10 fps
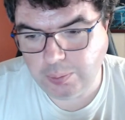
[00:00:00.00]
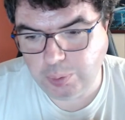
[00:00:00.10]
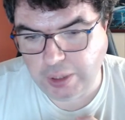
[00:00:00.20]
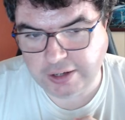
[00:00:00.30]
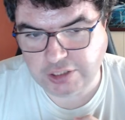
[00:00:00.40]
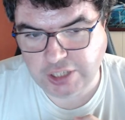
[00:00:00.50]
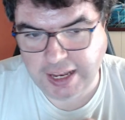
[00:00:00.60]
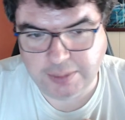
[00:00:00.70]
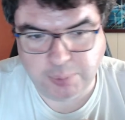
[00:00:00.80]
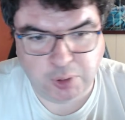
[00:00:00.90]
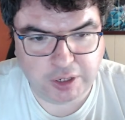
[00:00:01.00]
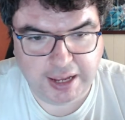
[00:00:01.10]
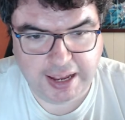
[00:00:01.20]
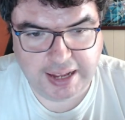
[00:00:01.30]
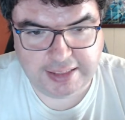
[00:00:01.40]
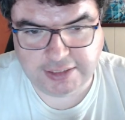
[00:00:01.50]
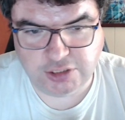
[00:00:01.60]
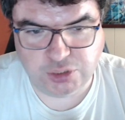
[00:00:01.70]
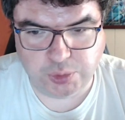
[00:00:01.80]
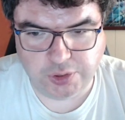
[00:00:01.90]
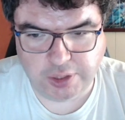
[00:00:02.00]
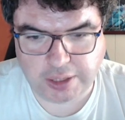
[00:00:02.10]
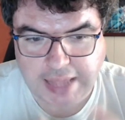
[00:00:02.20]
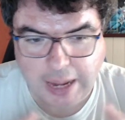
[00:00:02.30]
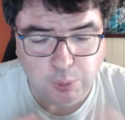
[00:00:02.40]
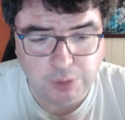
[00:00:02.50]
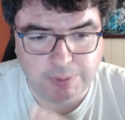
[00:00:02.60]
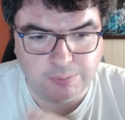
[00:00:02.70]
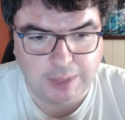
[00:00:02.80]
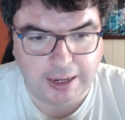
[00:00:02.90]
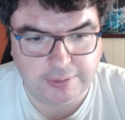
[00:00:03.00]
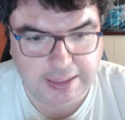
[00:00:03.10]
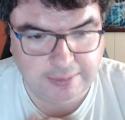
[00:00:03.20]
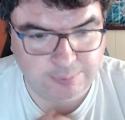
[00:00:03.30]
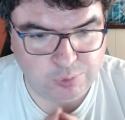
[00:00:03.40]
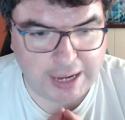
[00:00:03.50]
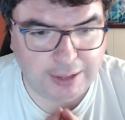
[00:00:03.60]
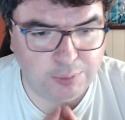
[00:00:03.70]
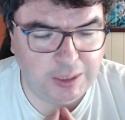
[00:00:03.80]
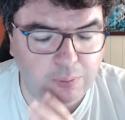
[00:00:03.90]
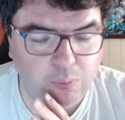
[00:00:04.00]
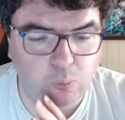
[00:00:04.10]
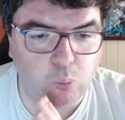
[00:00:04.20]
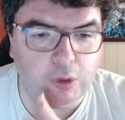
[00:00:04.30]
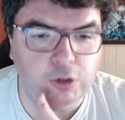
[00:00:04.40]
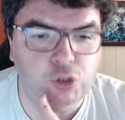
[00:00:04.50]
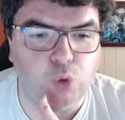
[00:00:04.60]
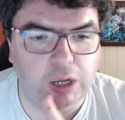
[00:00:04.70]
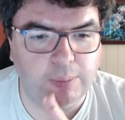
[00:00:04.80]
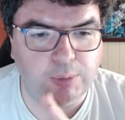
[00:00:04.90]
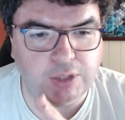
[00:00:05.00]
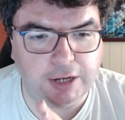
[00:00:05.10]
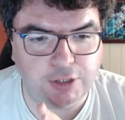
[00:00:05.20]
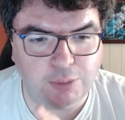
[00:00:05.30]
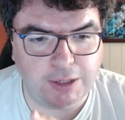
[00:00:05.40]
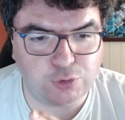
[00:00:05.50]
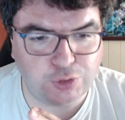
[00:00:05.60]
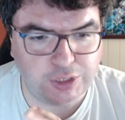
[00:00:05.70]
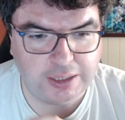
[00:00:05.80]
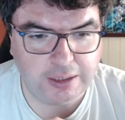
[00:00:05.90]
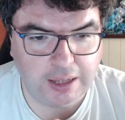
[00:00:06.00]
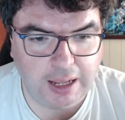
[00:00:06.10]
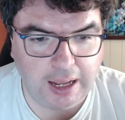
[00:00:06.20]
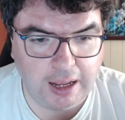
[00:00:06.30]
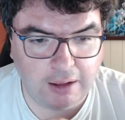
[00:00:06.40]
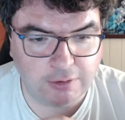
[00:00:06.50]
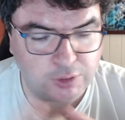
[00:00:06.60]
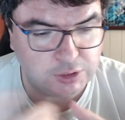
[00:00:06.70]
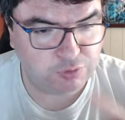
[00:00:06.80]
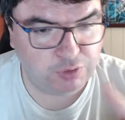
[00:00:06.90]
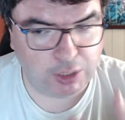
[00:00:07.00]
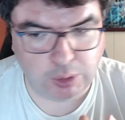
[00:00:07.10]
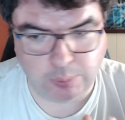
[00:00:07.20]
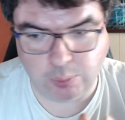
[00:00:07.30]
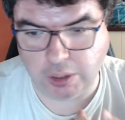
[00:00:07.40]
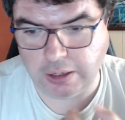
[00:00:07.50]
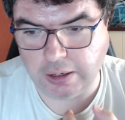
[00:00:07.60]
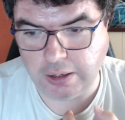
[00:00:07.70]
player's handbook and that sort of thing that would have been like that that would be a enjoyable documentary uh, as far as a follow-up work